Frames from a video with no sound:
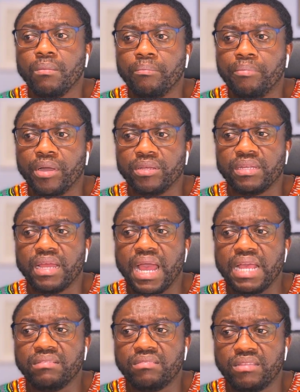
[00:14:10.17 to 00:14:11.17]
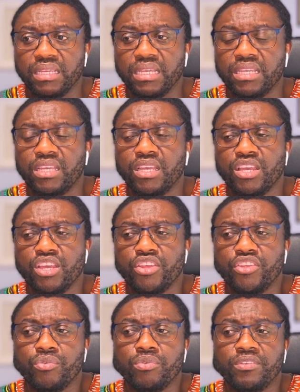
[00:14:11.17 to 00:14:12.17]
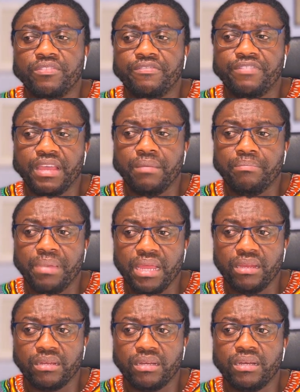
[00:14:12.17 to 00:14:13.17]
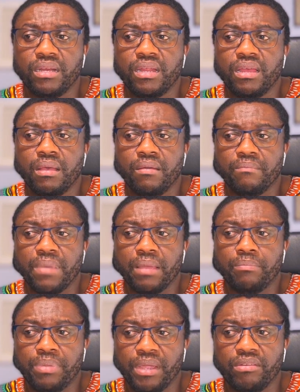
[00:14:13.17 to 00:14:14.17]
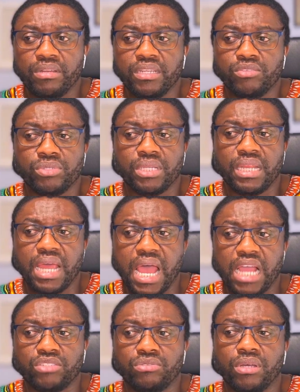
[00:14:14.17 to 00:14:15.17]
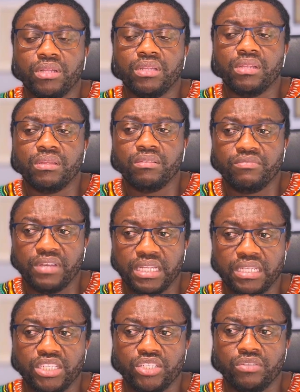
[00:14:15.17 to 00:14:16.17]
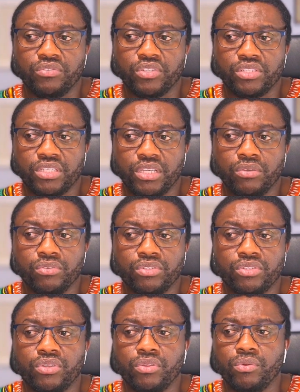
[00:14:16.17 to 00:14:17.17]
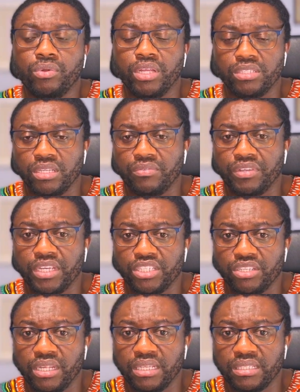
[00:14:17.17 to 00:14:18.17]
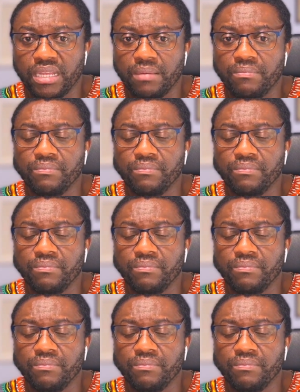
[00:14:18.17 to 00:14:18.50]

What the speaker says: But I think you would fare better by pairing this with an actual validation of your skills through a certification exam.